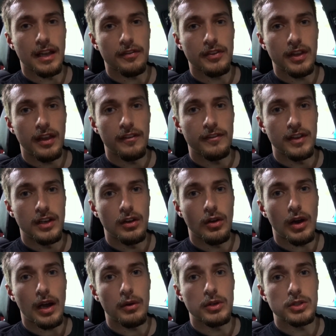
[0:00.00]
definitely a
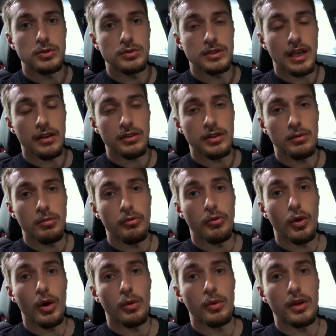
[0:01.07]
video I wish was out there
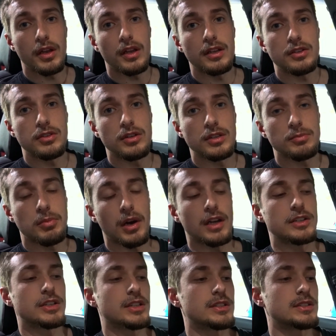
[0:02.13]
before I went into this
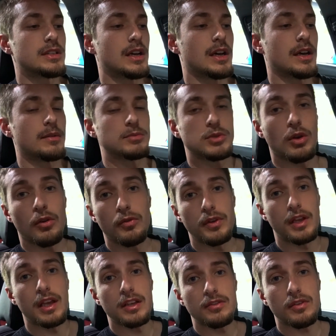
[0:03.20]
project. Um, so
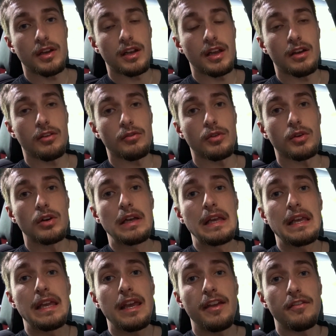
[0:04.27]
hopefully you guys found it helpful.
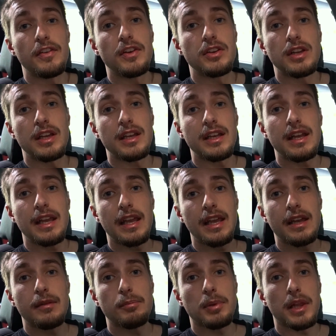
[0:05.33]
If you did
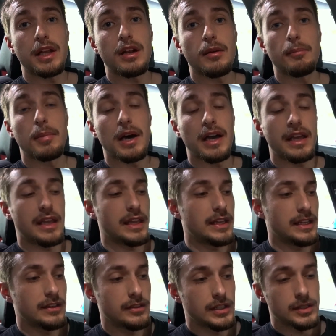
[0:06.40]
and plan on buying
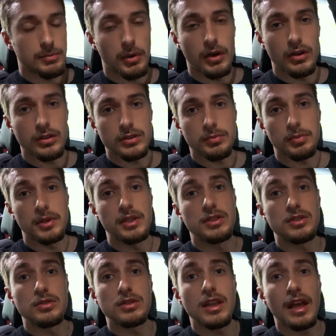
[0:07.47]
any of these parts,
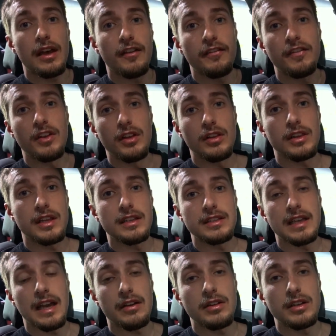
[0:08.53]
please use that affiliate link
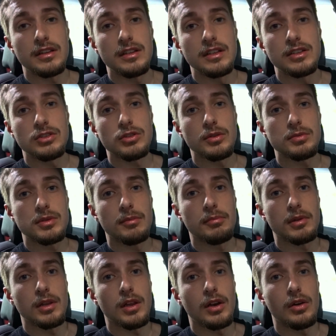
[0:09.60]
down in the description
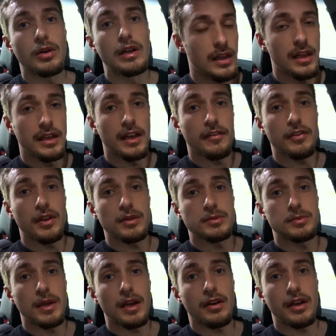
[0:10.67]
below. It definitely helps
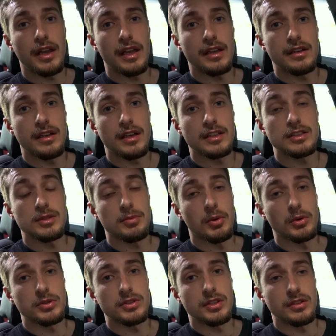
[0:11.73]
me out and uh,
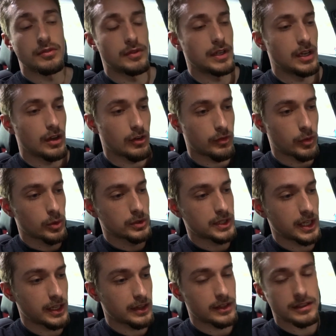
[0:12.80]
supports this video for
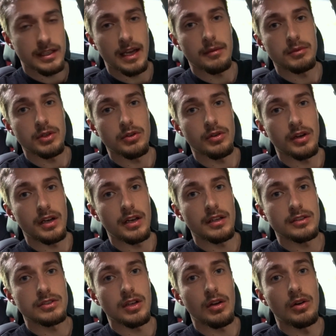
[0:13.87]
taking the time to create it.
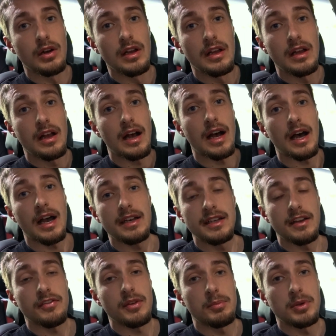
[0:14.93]
So uh, I
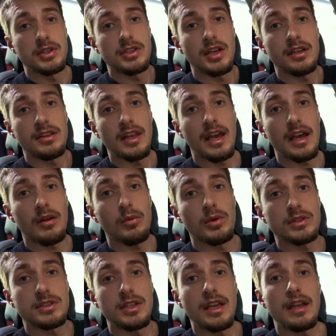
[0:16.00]
definitely appreciate that.
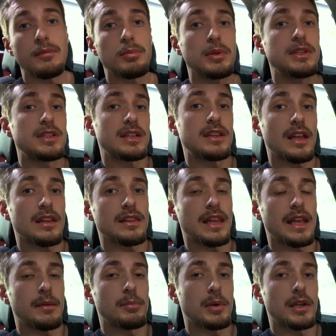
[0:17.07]
Once again, please hit that
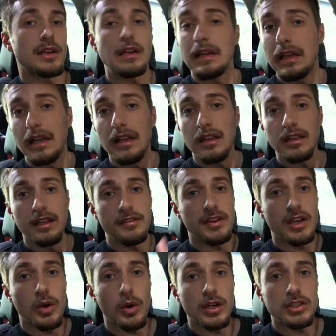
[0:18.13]
like button. Leave
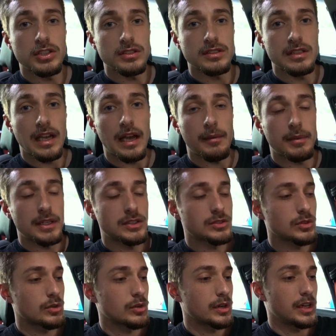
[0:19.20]
any questions,
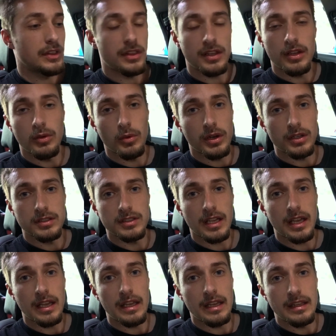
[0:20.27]
comments, or anything you want to
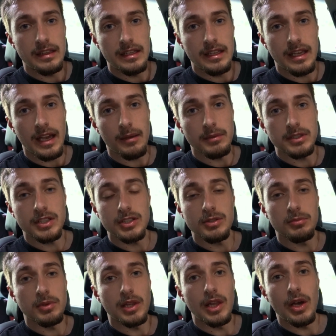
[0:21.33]
say in the comment
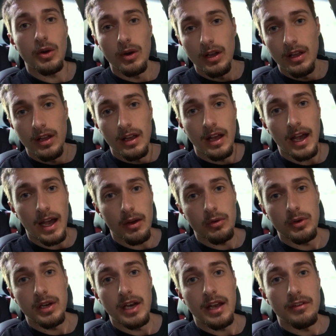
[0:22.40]
section below. I
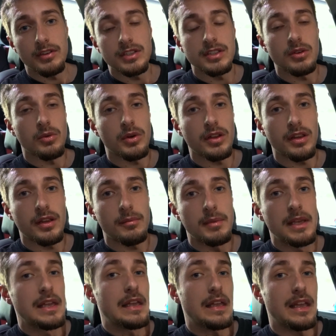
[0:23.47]
read every single one of them.
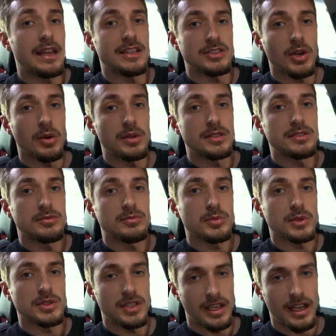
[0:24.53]
And as always,
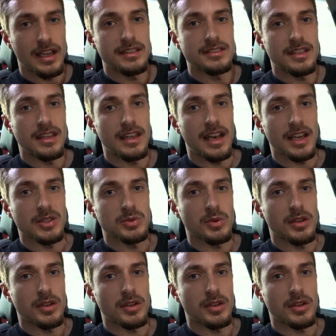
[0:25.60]
we'll see you guys in the next